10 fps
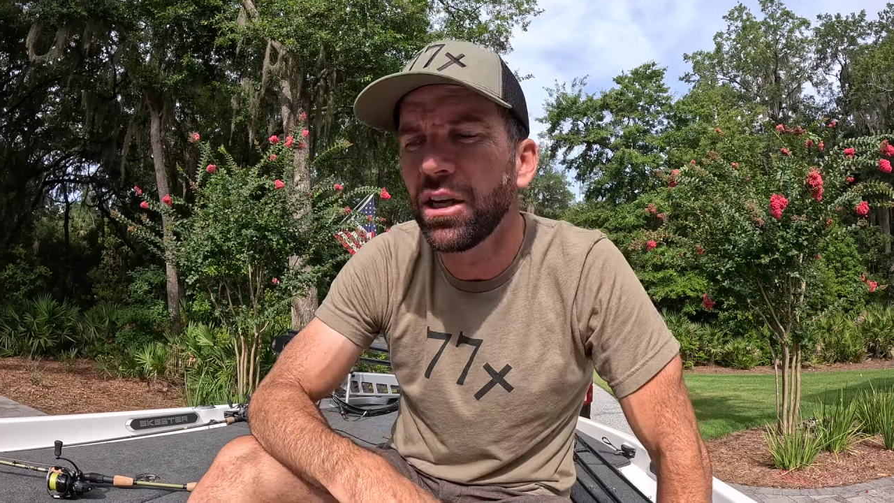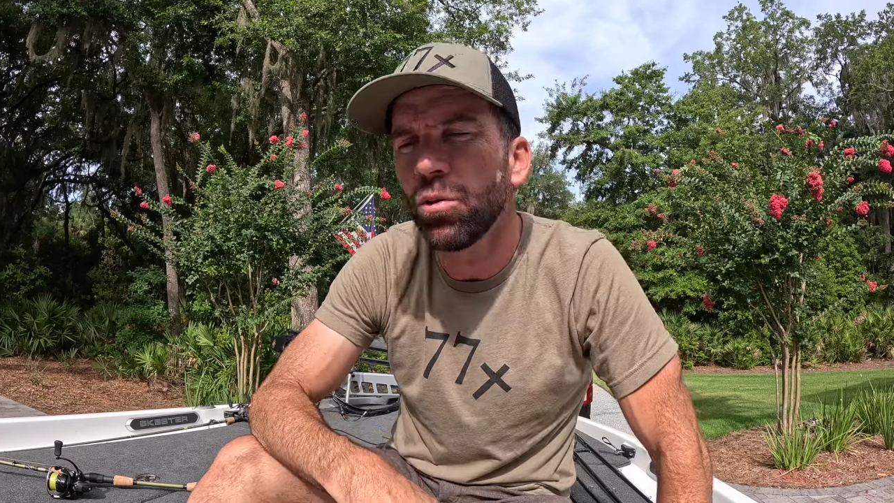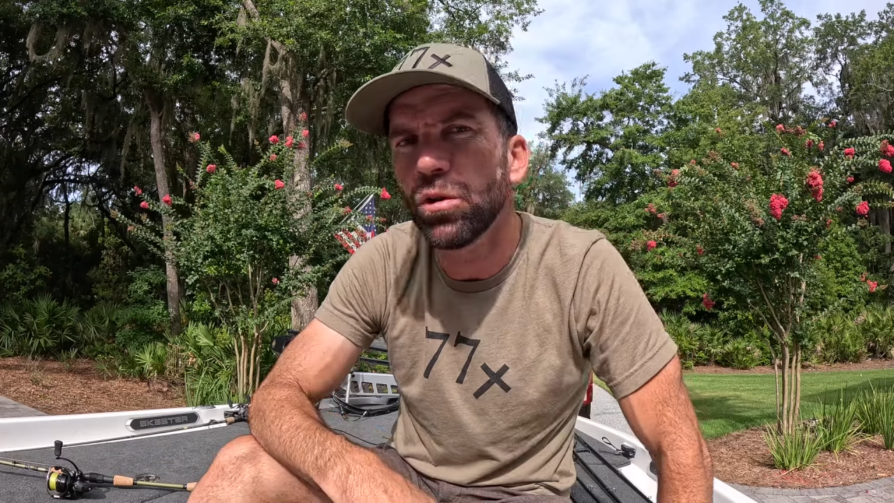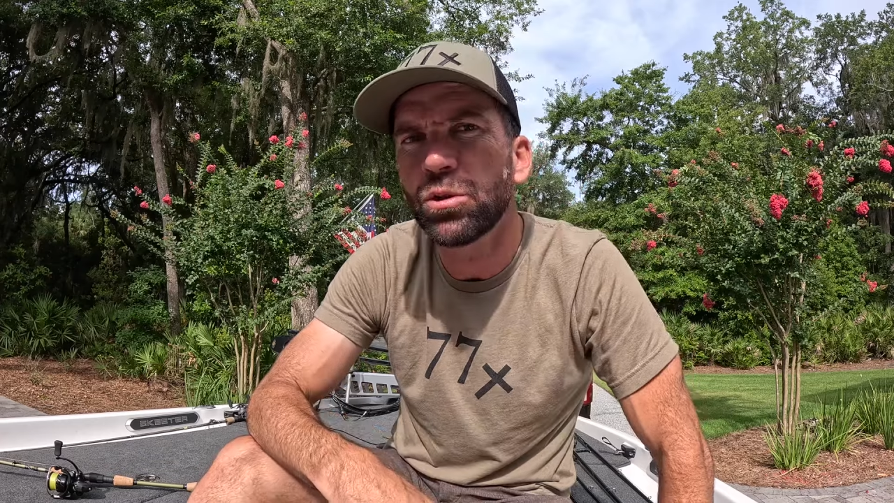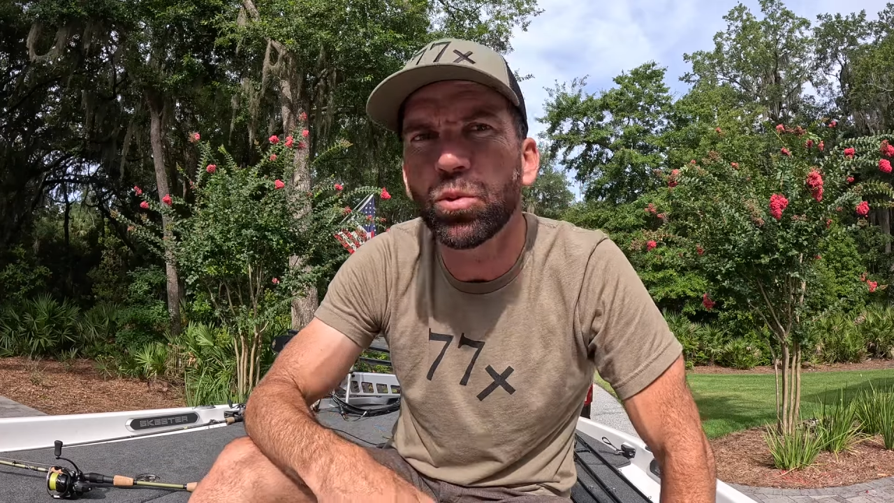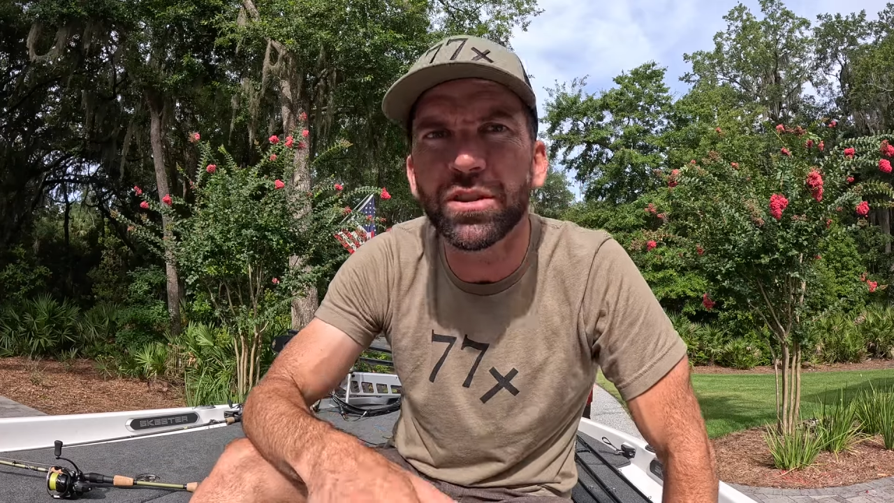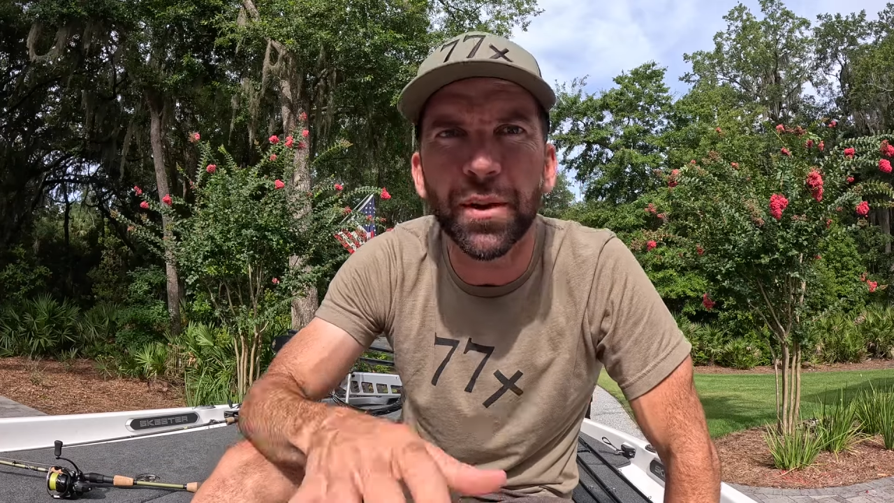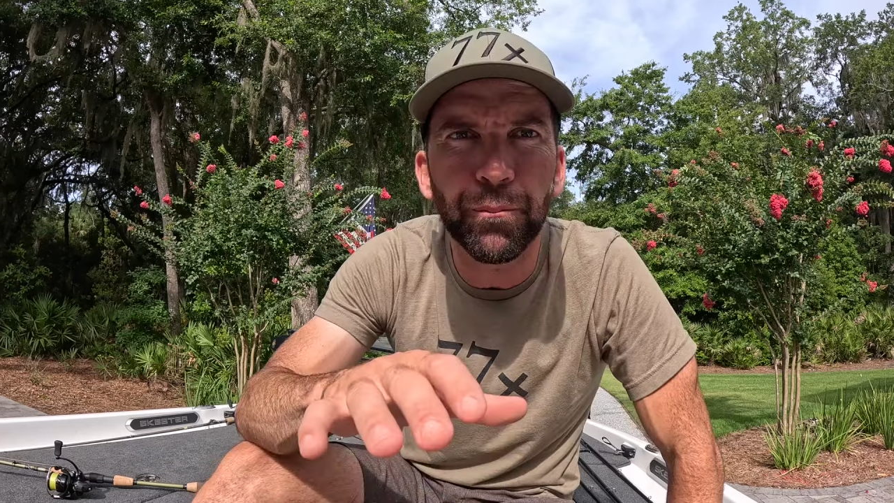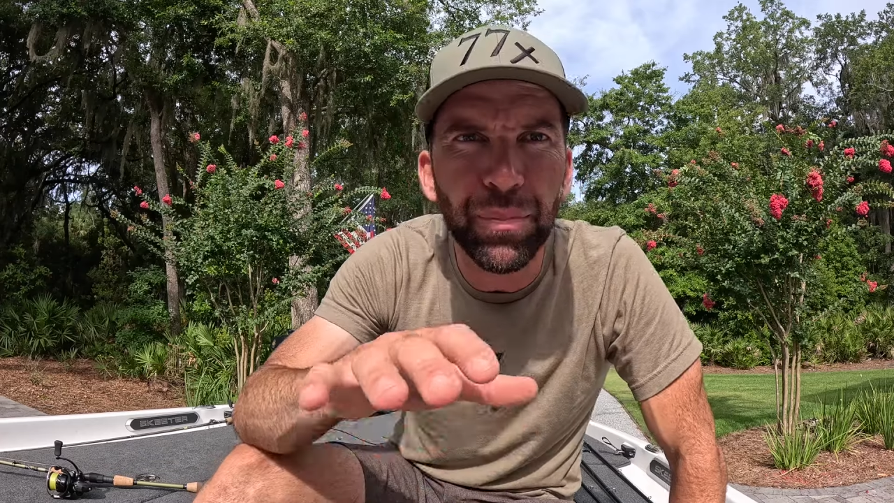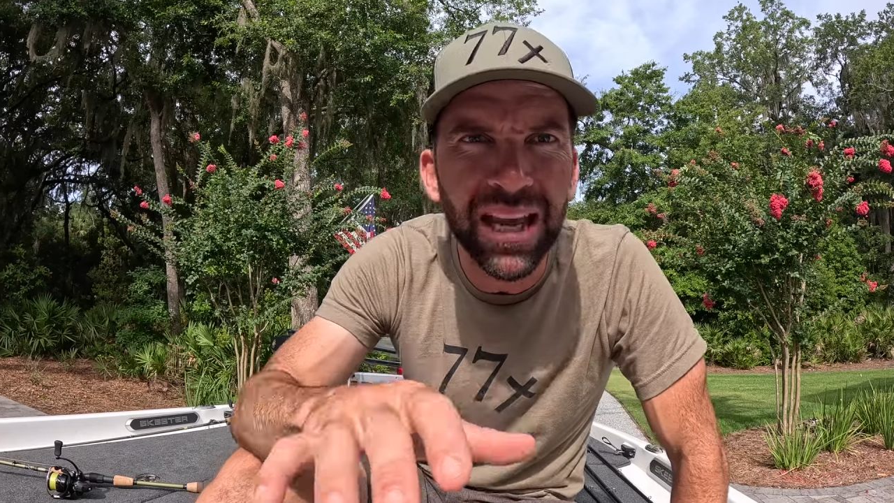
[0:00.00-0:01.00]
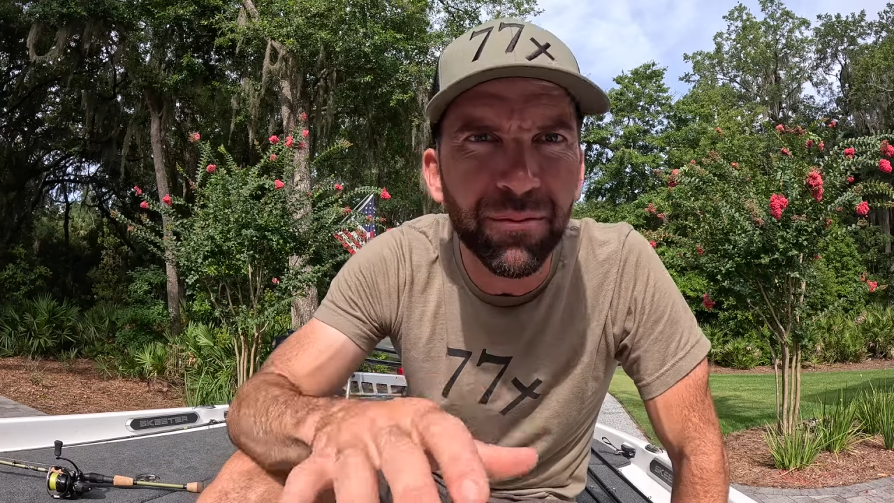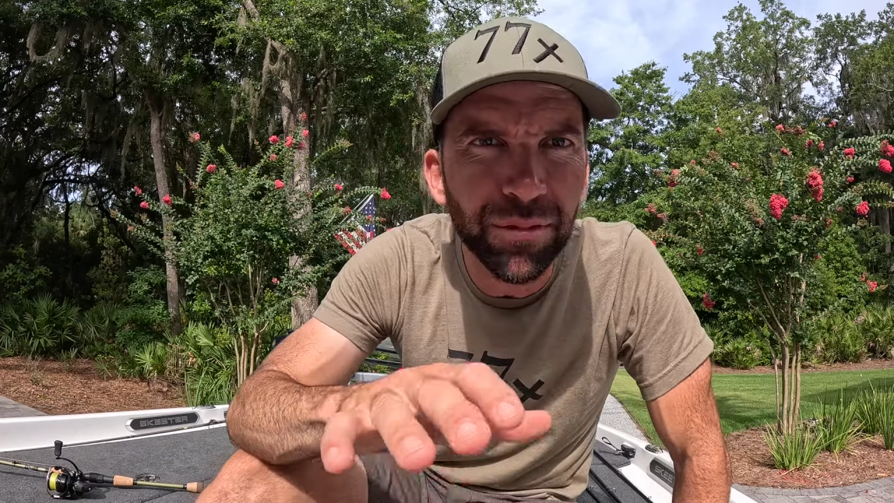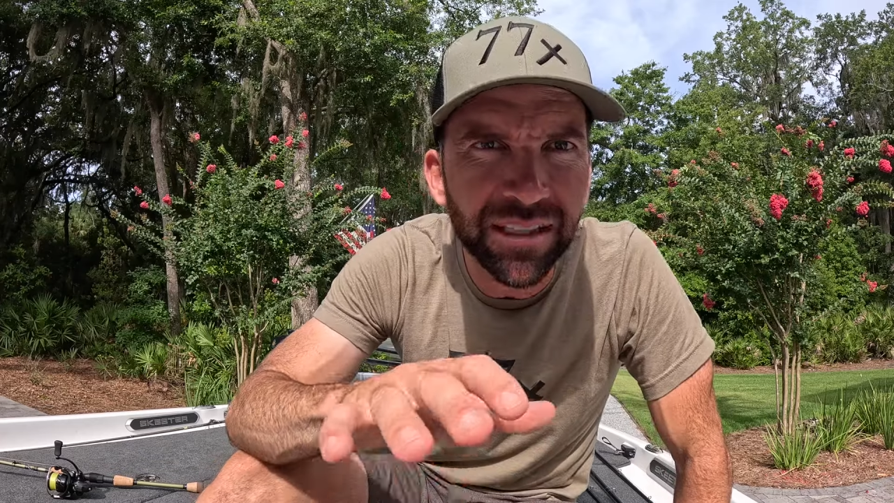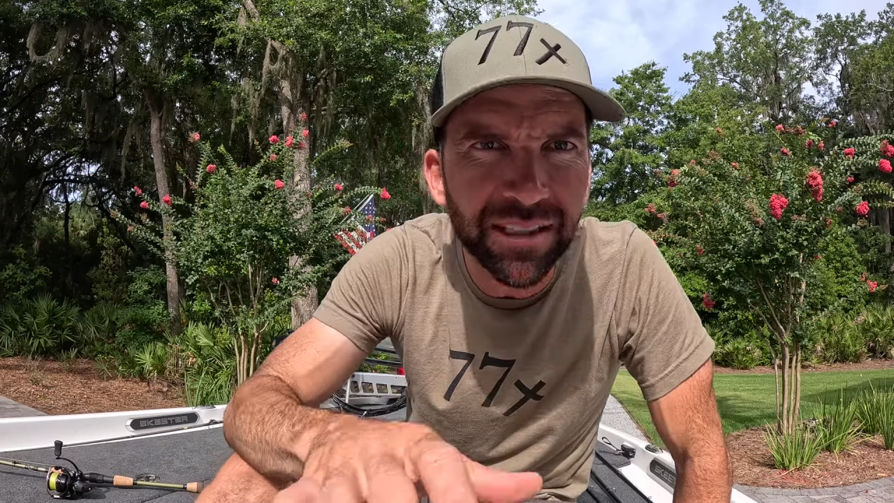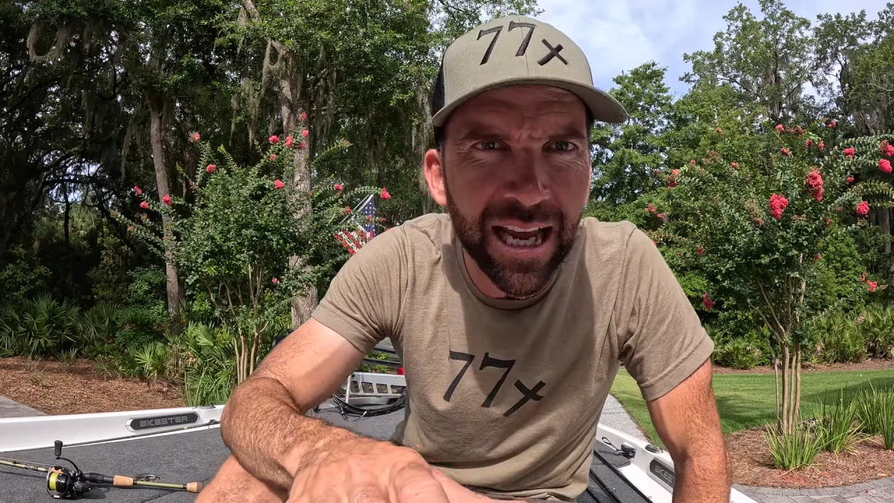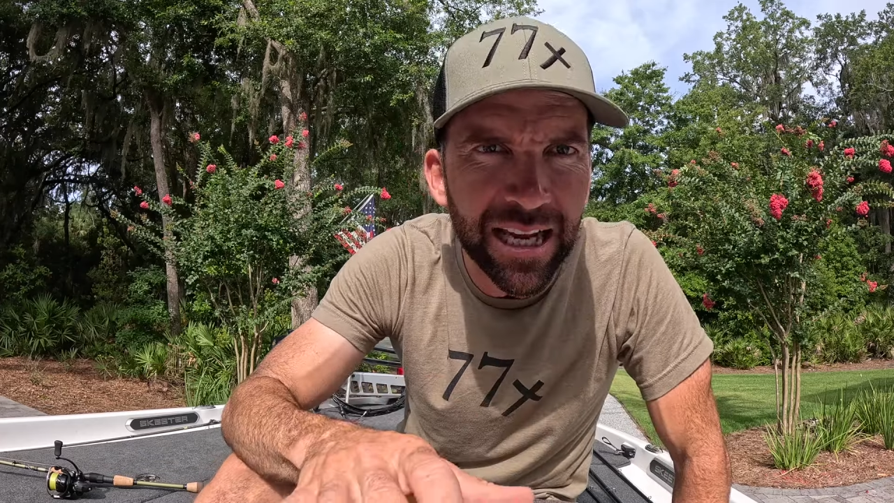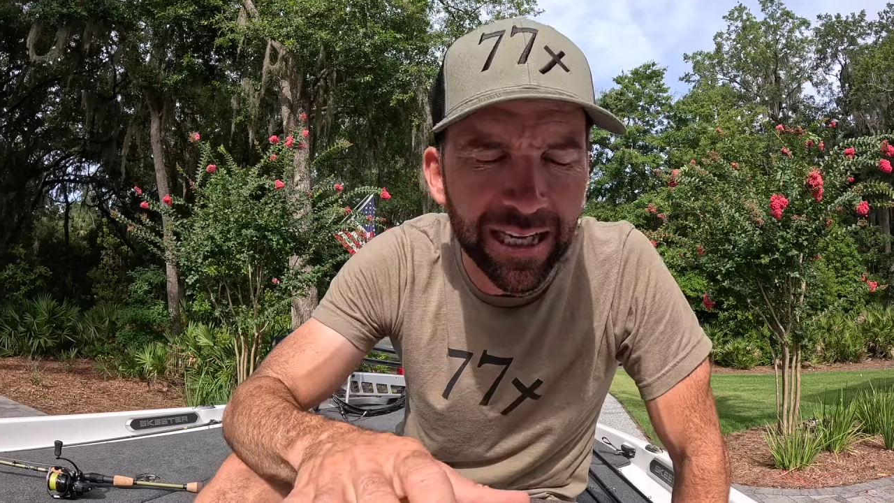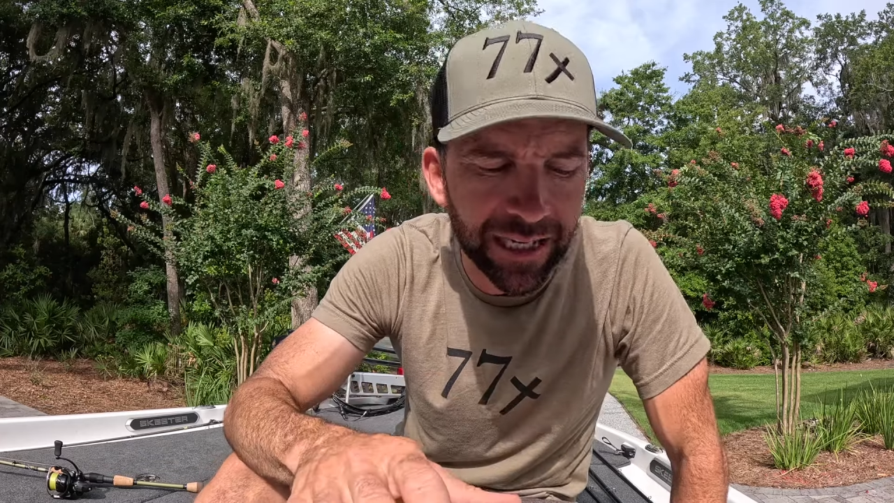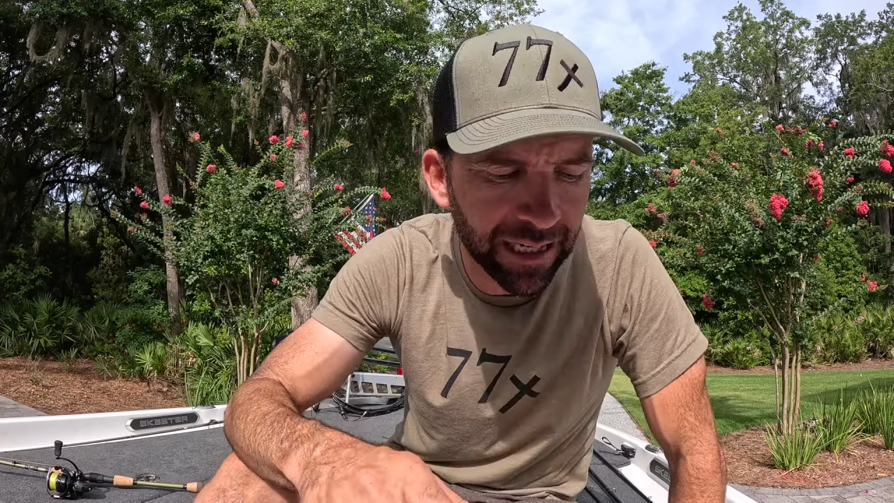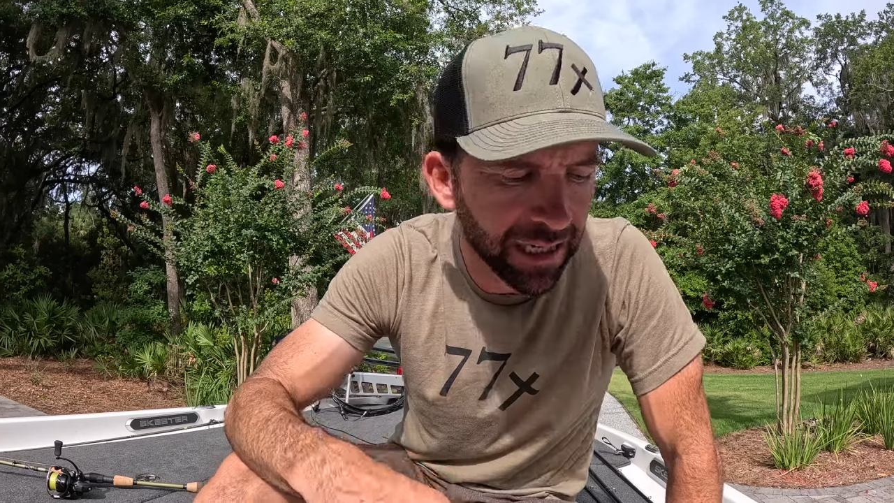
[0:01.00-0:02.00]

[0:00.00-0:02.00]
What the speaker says: which was a big mistake.